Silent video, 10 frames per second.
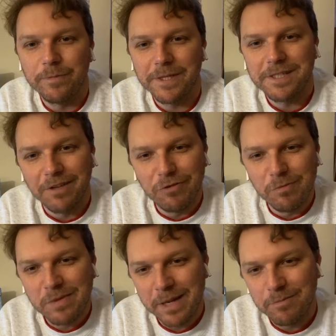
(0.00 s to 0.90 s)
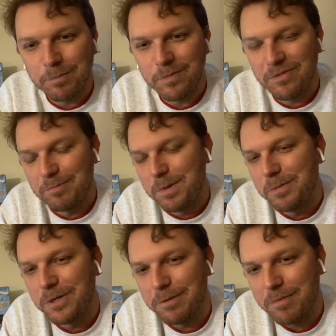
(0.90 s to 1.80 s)
See if
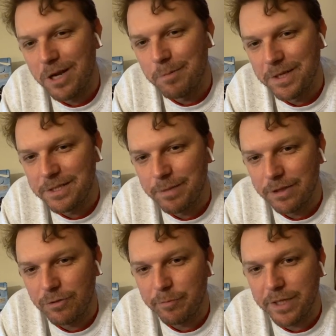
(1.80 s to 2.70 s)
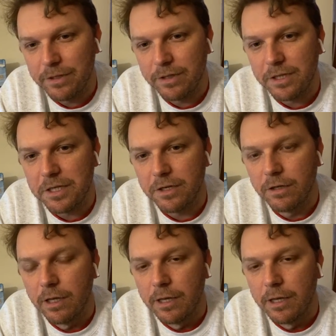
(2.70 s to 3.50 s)
people can comment about the remainder of the year.